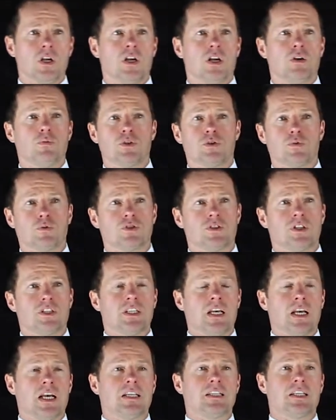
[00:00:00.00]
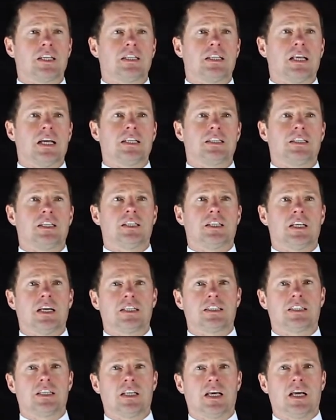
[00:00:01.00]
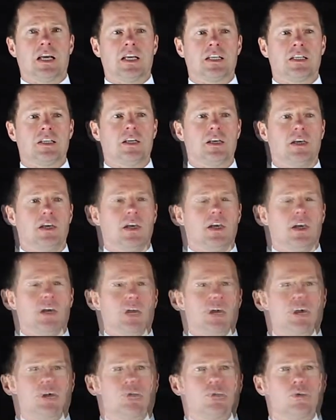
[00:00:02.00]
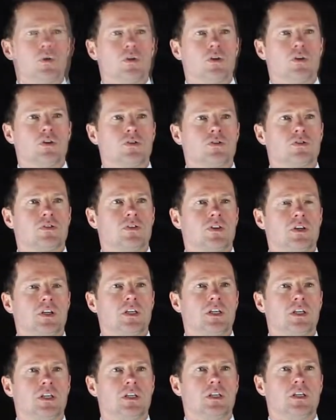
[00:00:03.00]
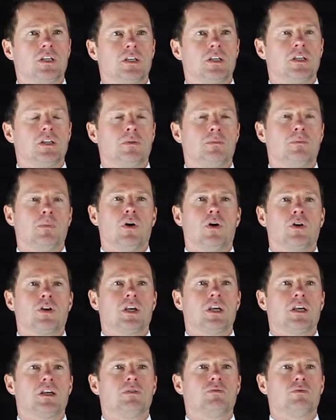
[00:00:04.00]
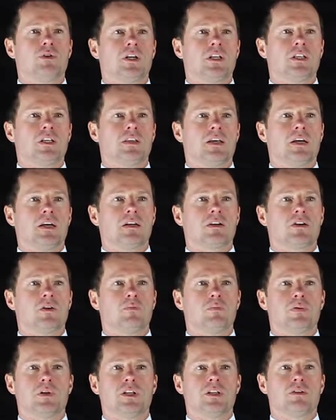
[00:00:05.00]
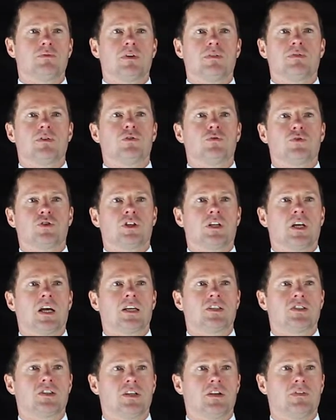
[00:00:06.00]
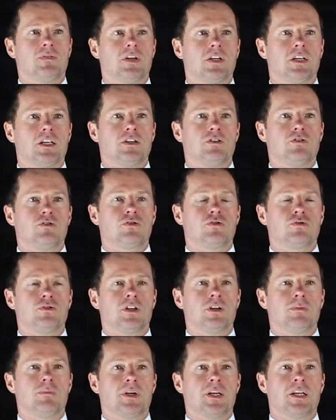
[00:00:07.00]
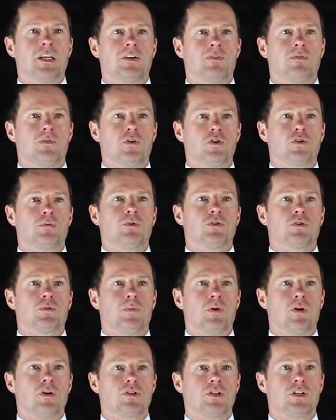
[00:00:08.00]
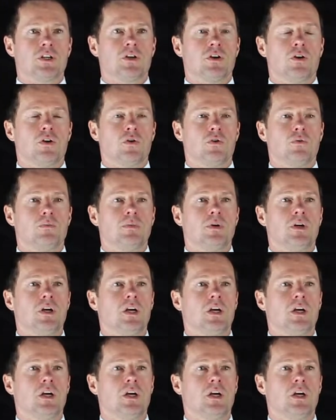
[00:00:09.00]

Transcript: which was designed in 1999. This was the marquee really that completely revolutionized the event industry and made it affordable to party at home,